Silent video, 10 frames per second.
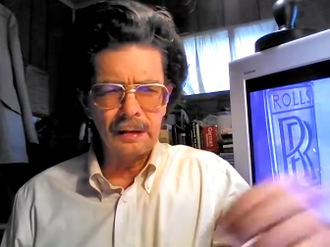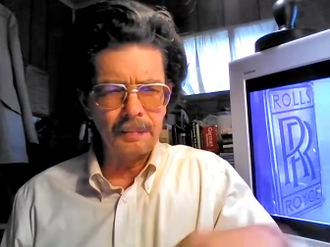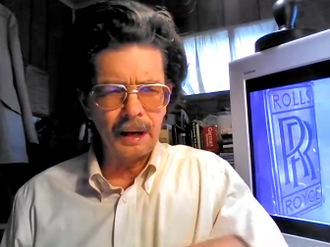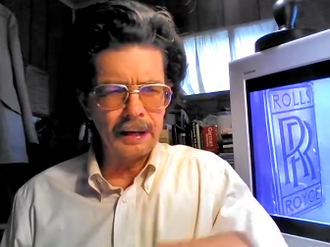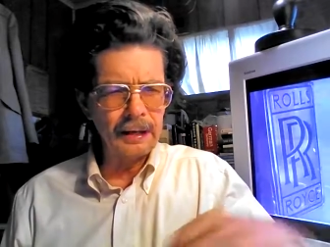
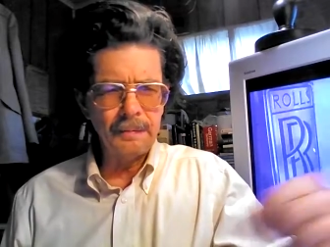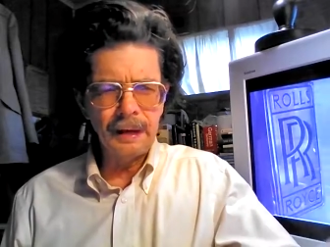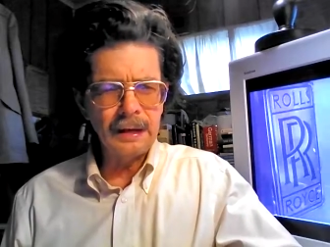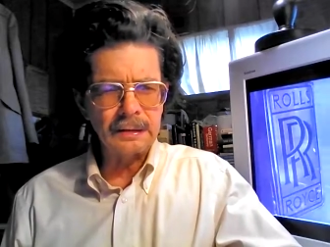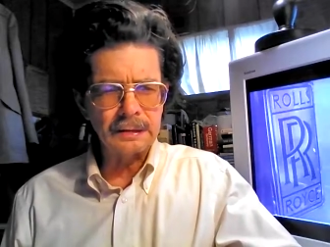by any
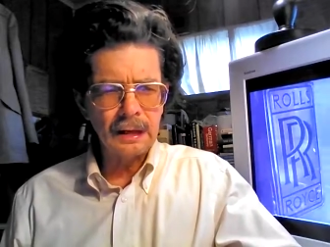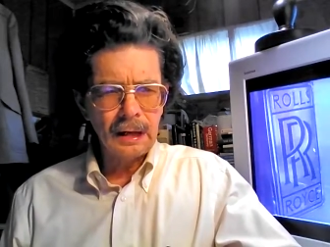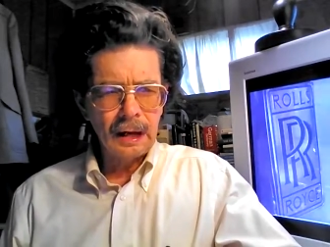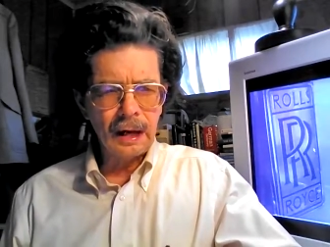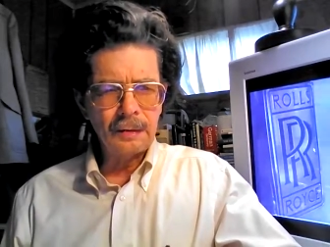means.
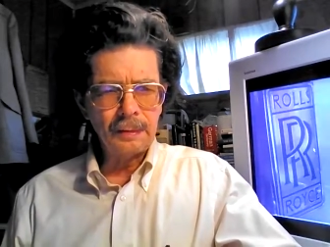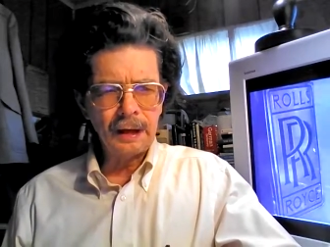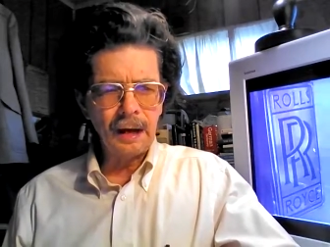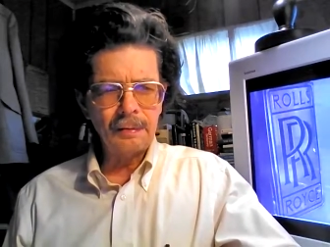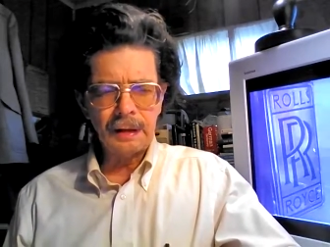And we
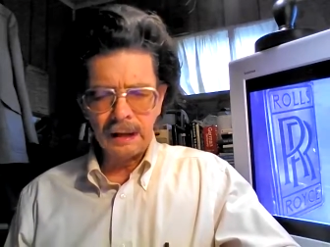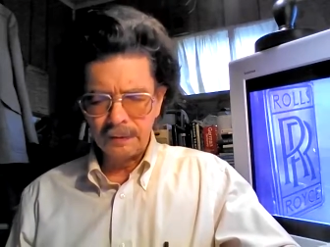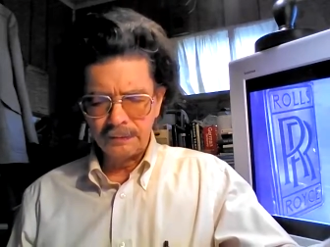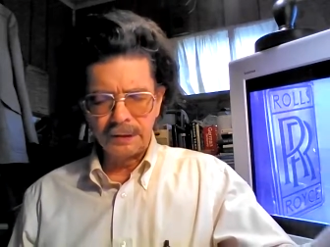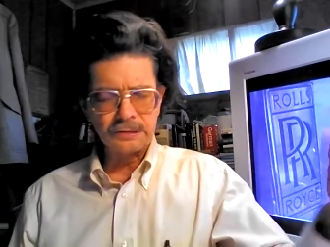haven't
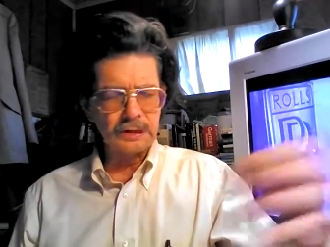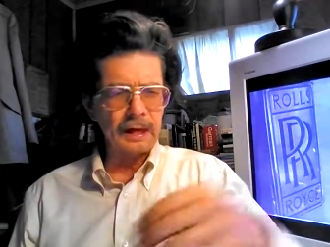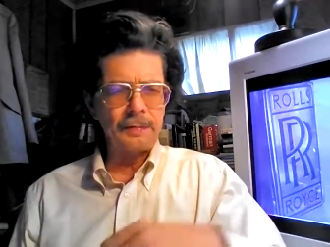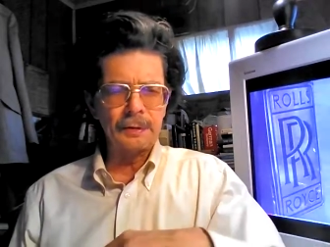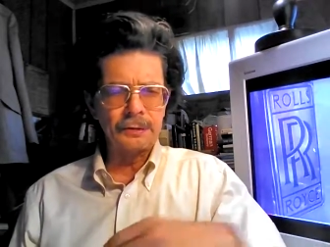even
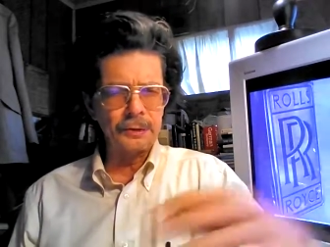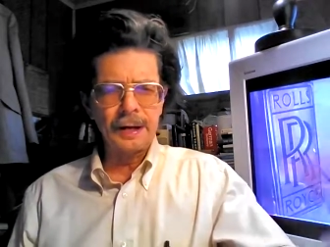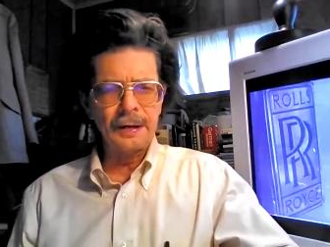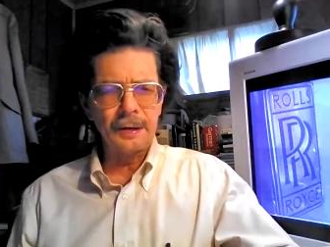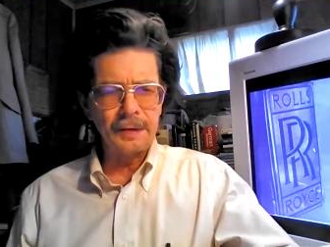received
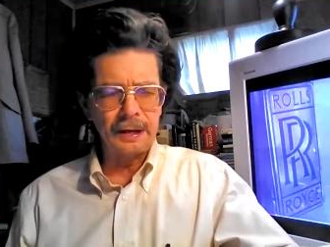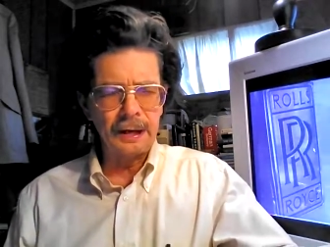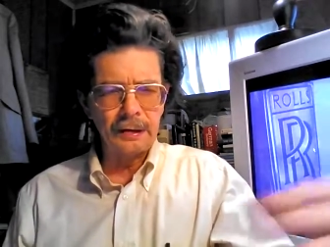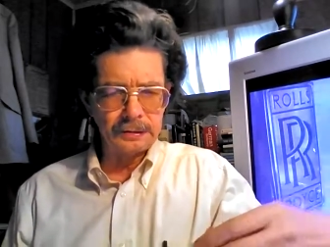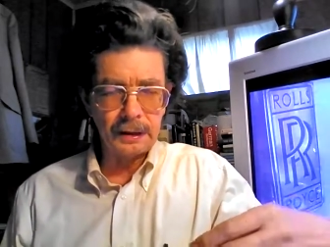1/3 of the
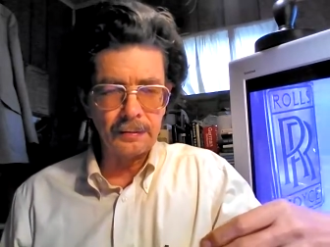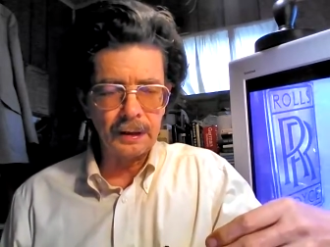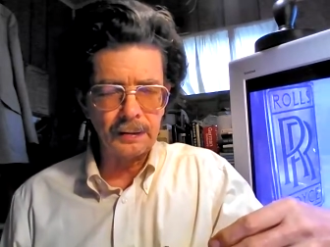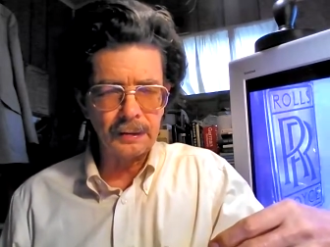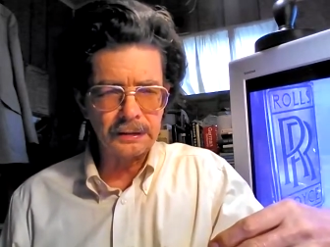energy that
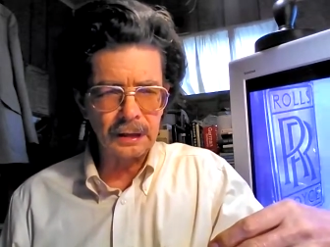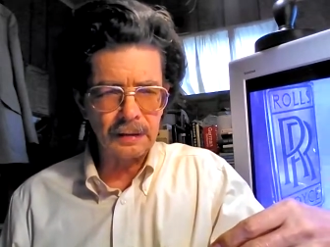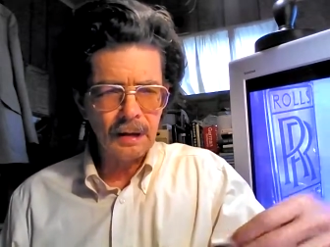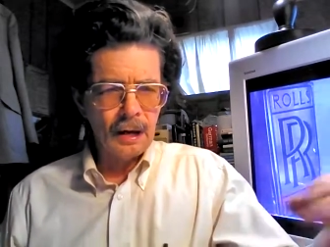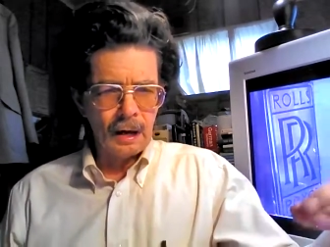we can
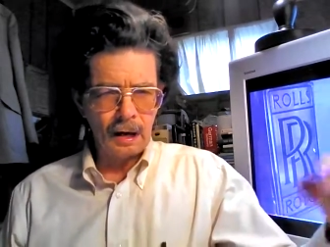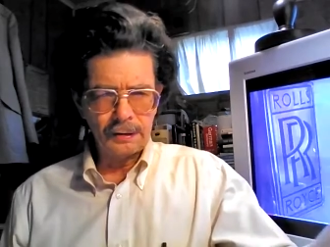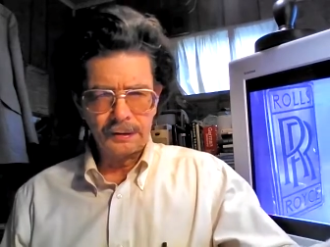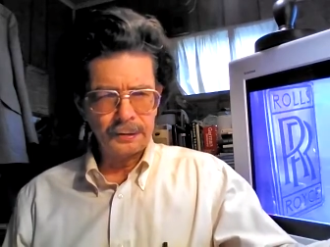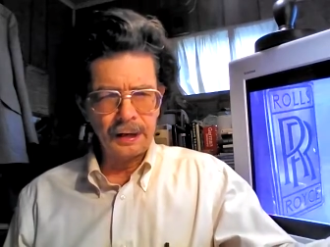receive, or
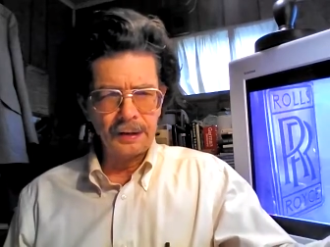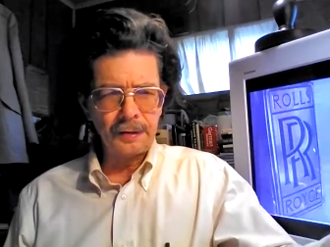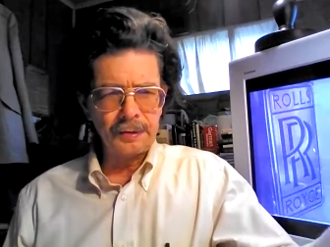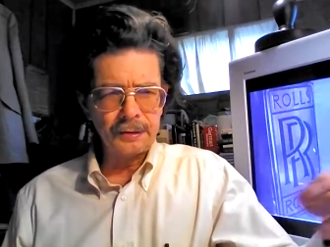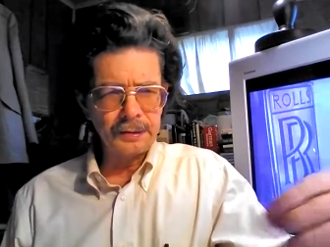the 1/3
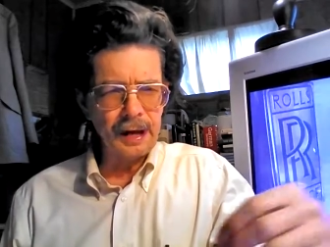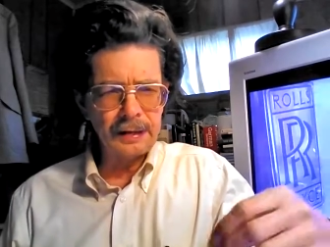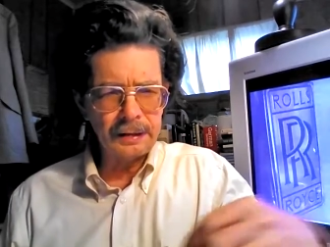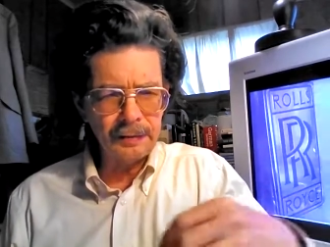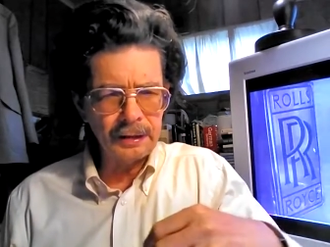of the
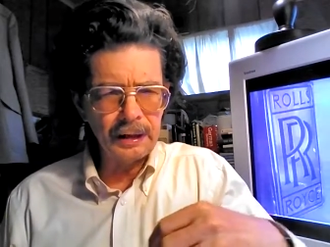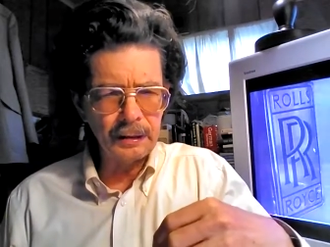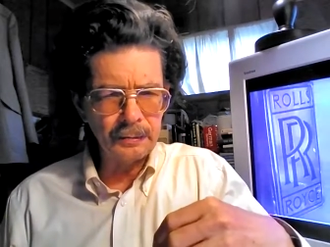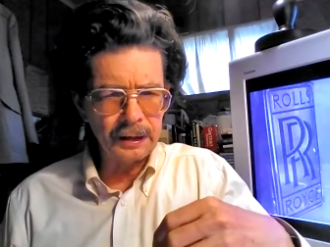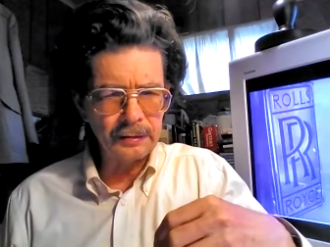creativity
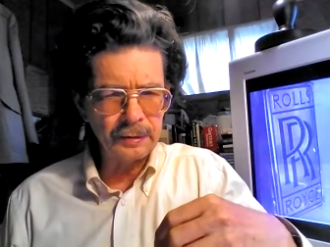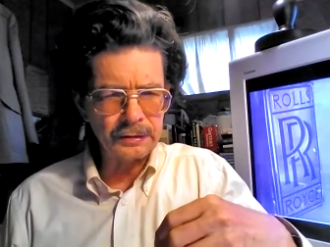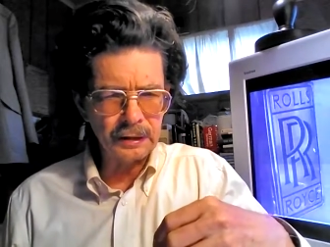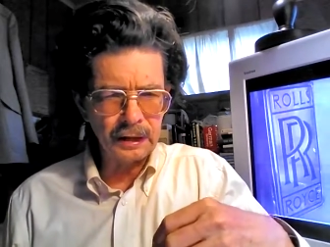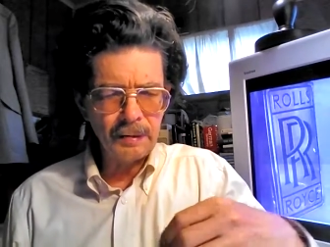that we can
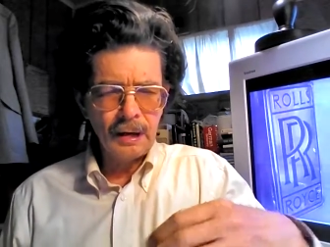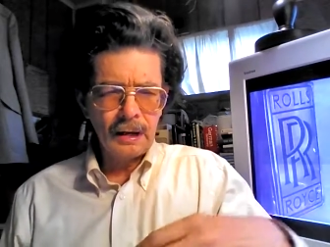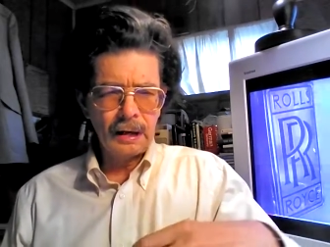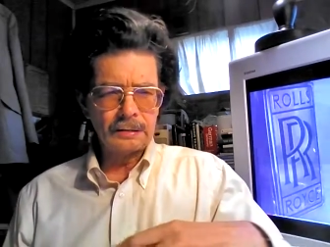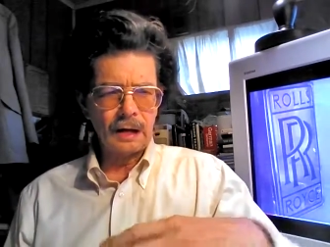receive.
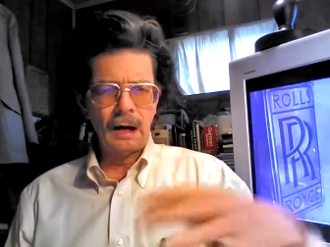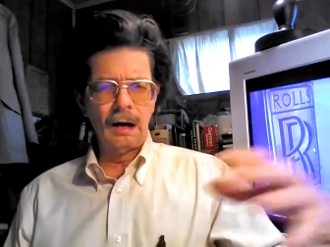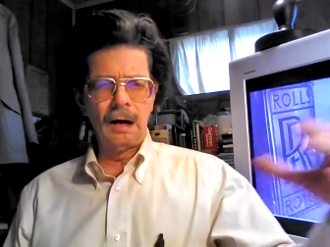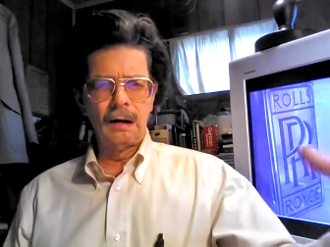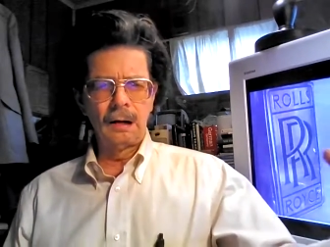It's
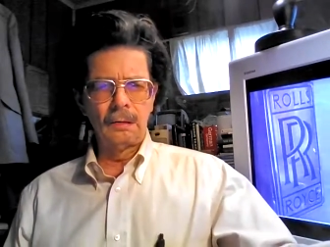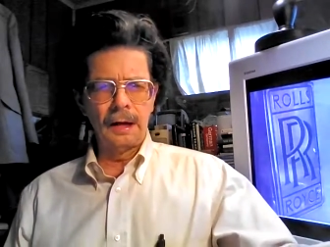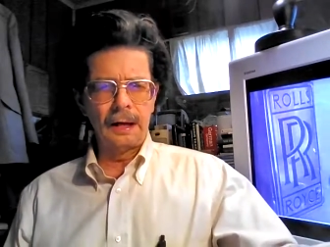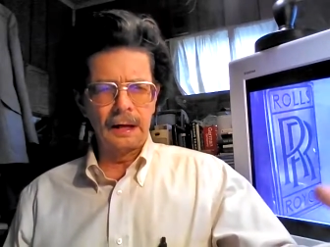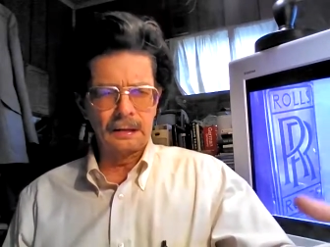all
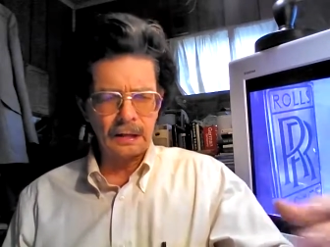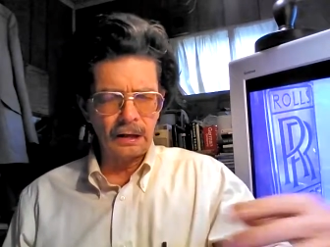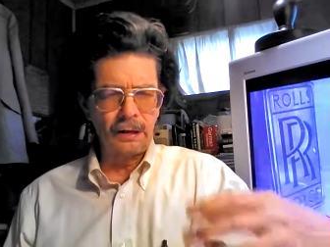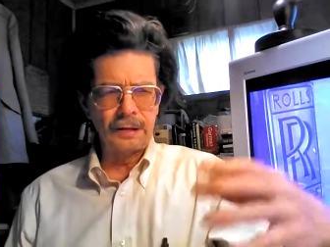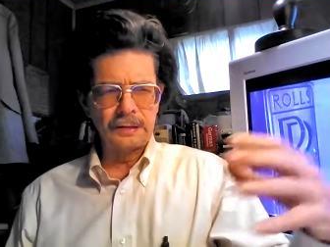awaiting us.
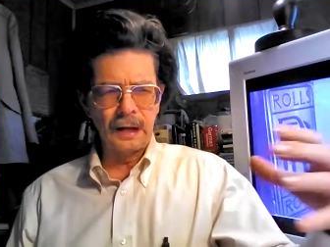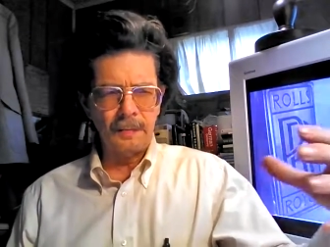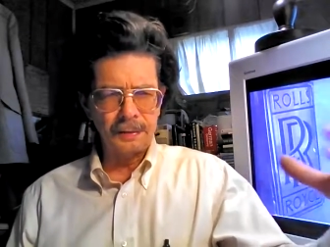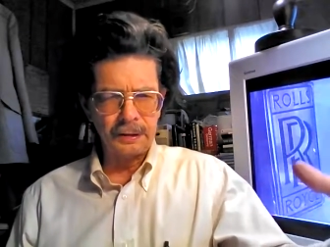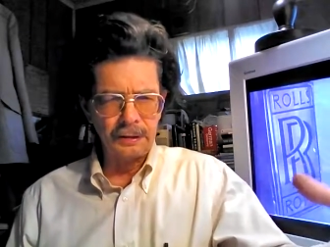All these
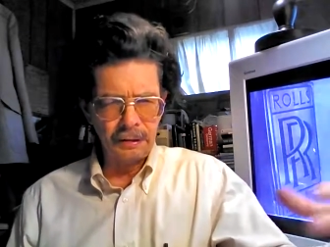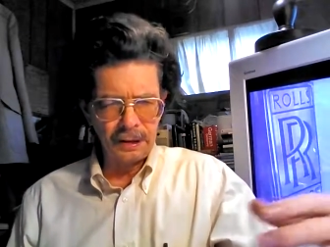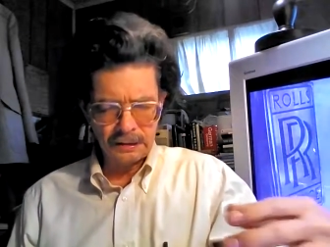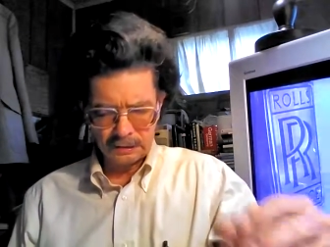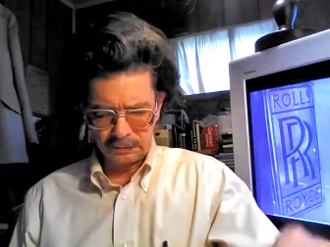
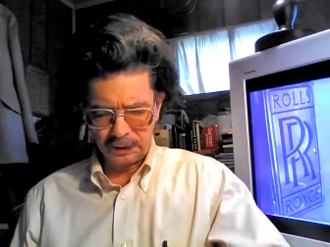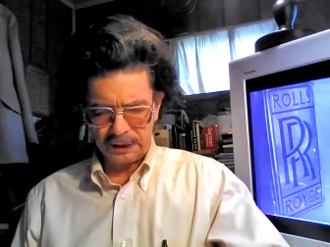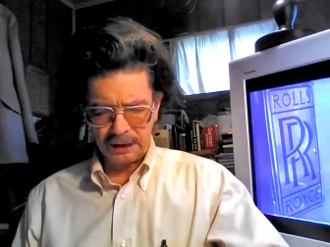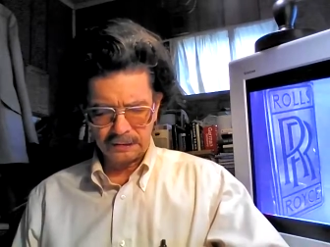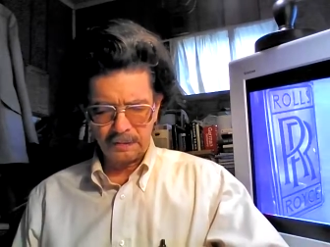opportunities are
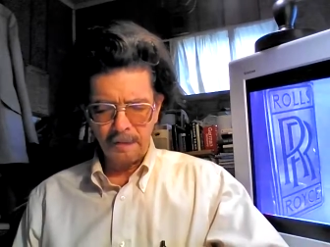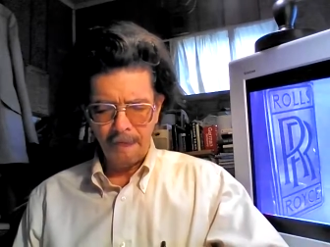awaiting us.